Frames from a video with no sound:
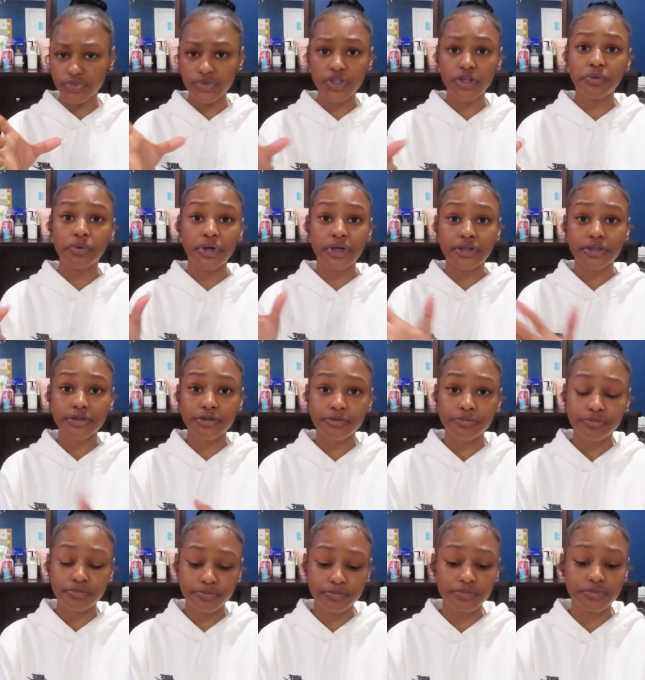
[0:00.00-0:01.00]
Anyways,
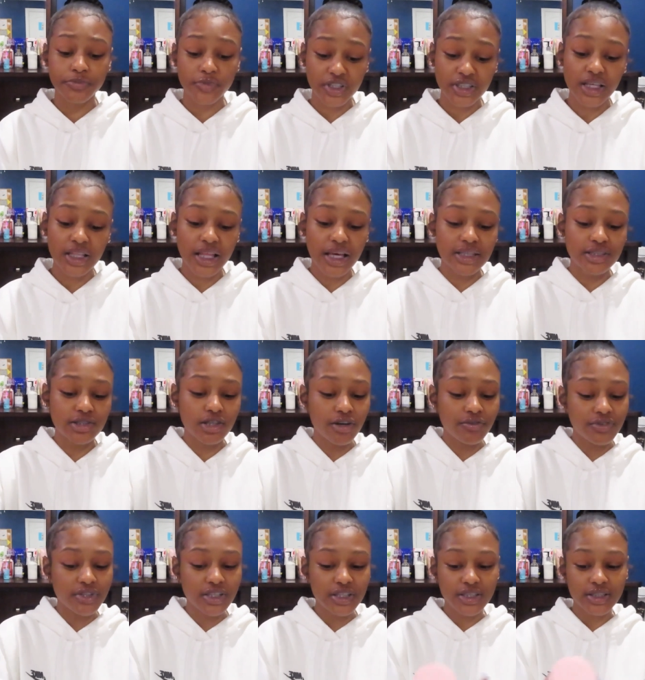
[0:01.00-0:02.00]
because mm, I like
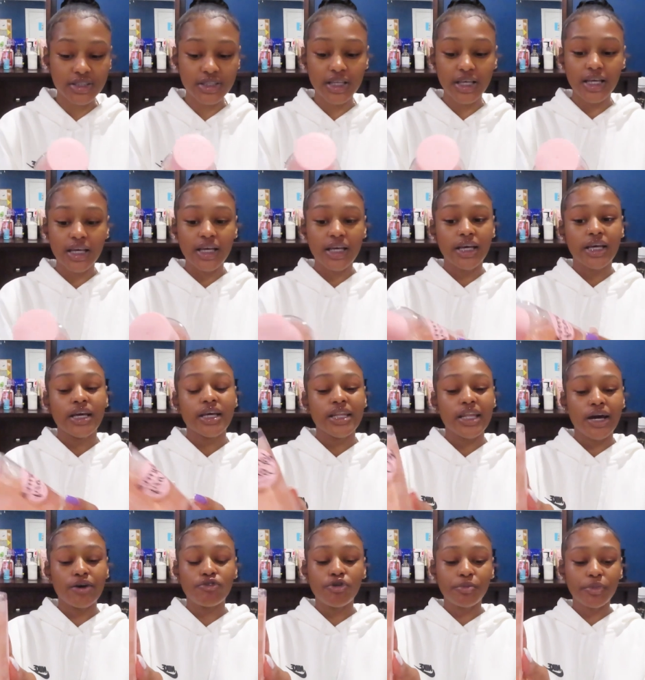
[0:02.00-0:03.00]
soft things.
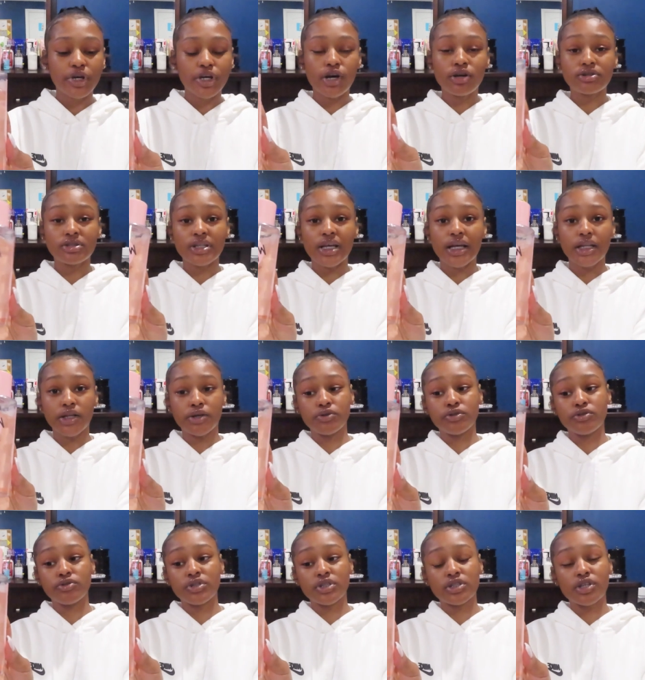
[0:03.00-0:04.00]
Now, Warm and Cozy, I don't
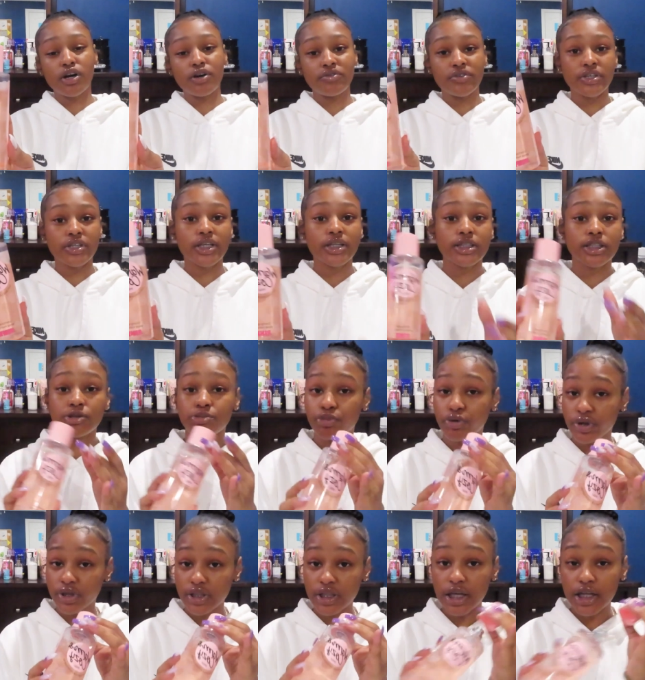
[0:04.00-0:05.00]
use this often because it's
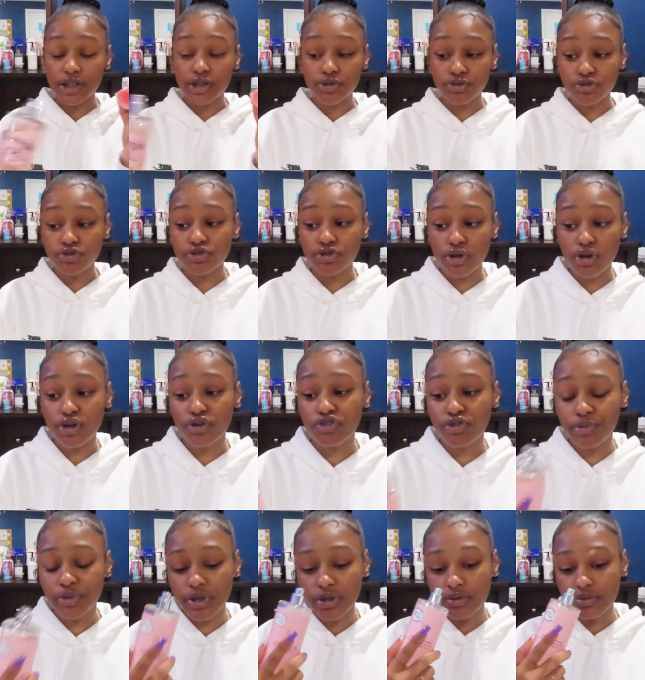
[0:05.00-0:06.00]
borderline too strong for
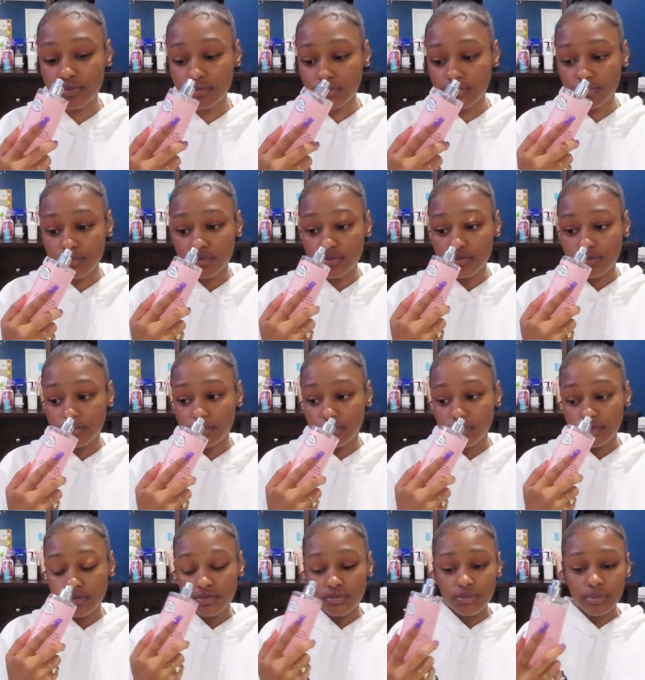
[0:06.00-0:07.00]
me.
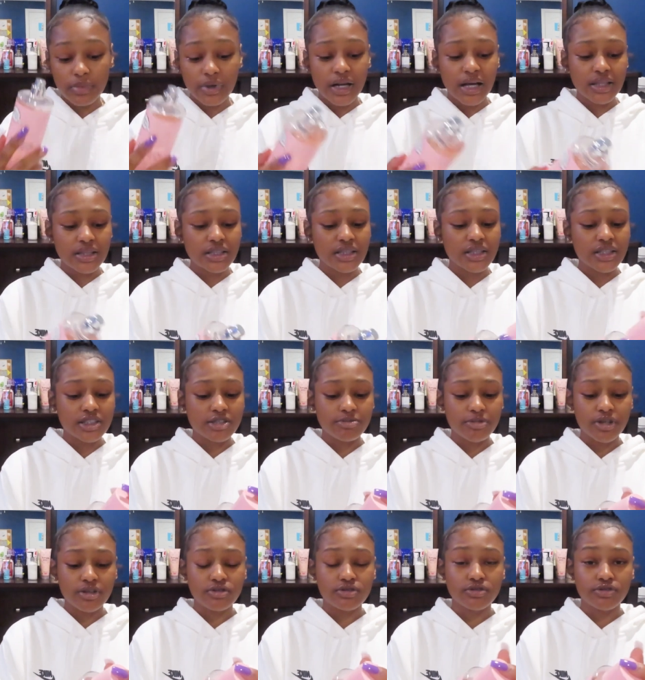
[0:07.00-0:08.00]
But I think it
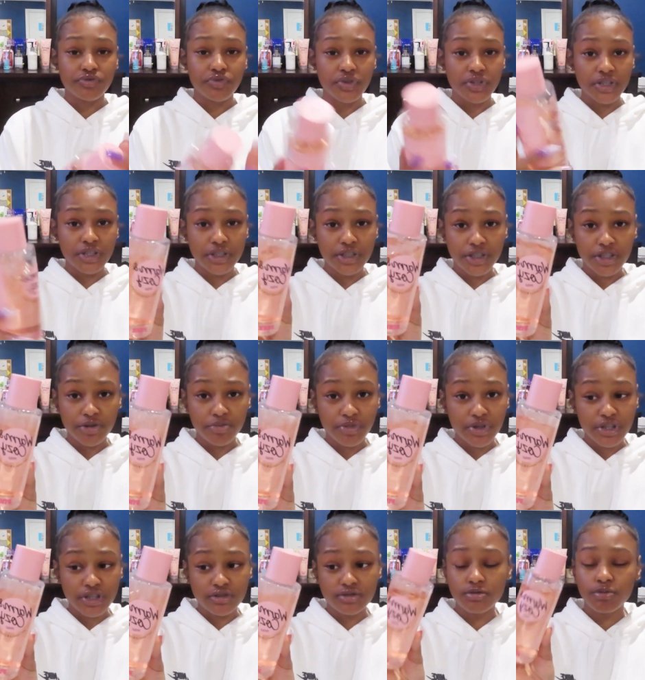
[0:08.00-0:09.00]
smells really good,
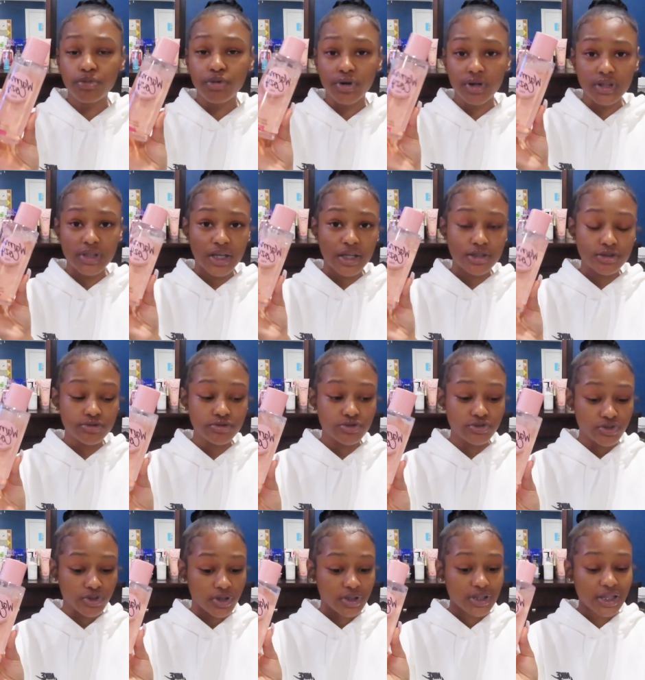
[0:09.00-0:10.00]
but it's borderline too
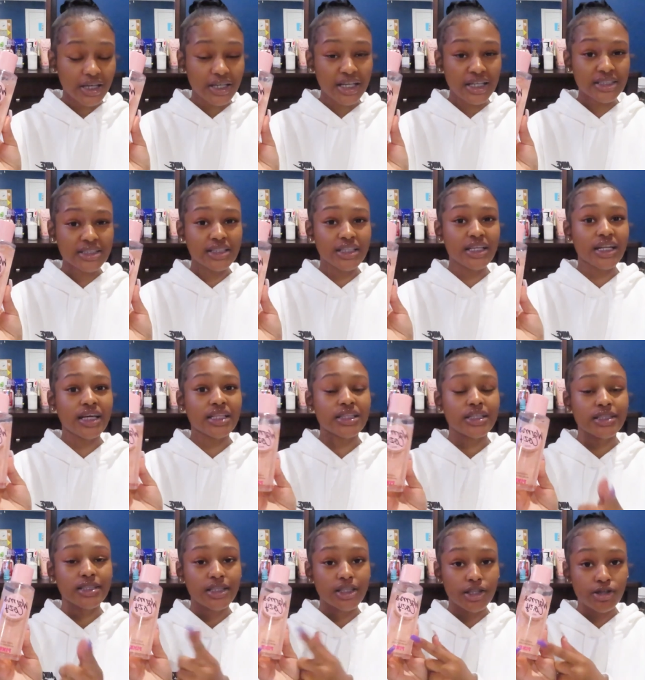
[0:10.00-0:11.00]
strong. Like I said, I
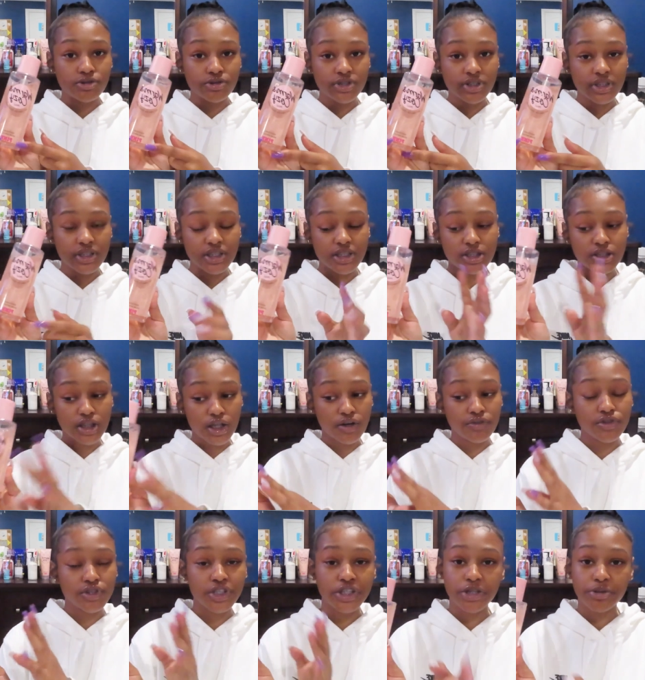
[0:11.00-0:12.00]
think the lotion is
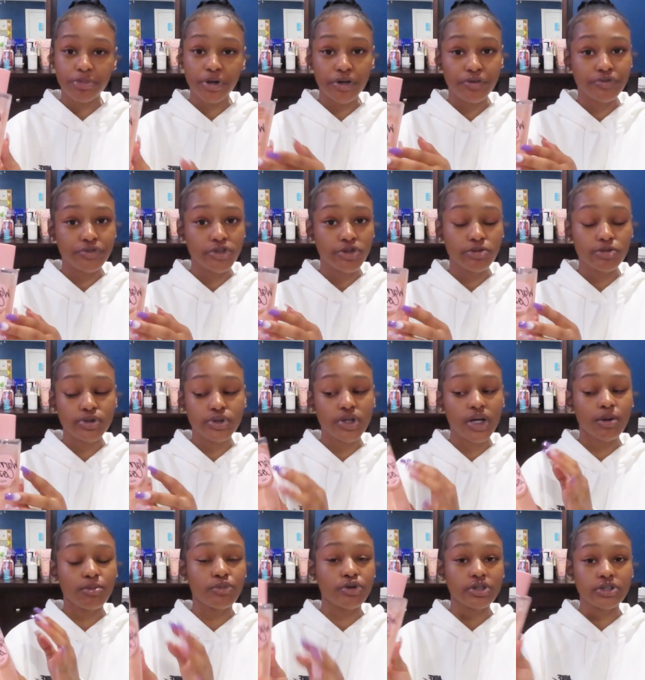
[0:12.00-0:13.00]
softer than the perfume, so
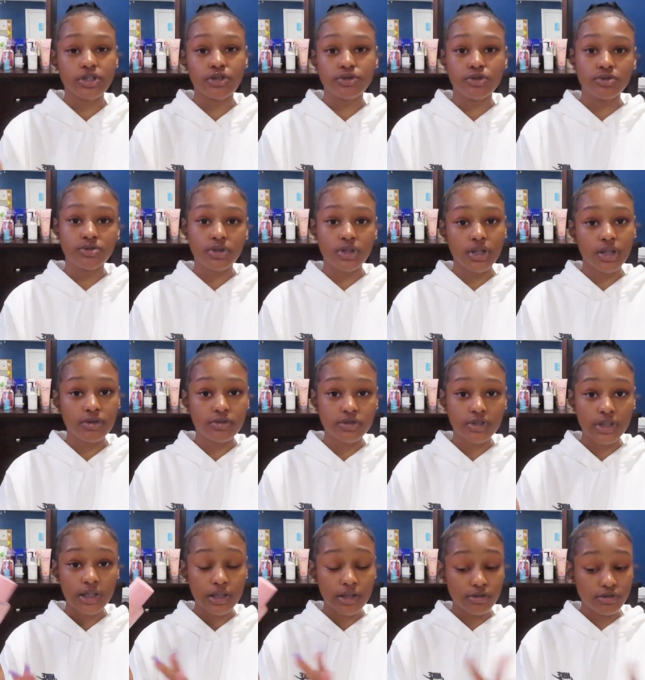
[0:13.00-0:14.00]
I more so use the
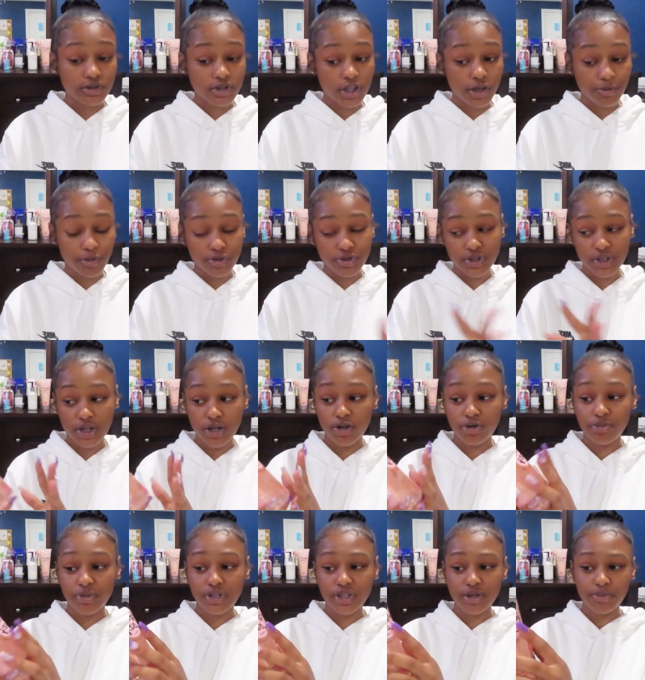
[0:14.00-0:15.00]
lotion. The lotion almost
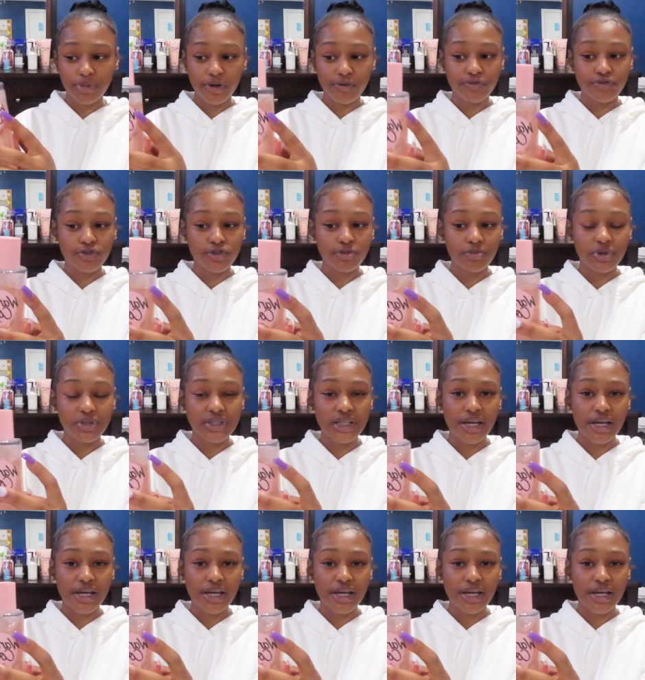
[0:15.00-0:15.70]
gone, but the perfume is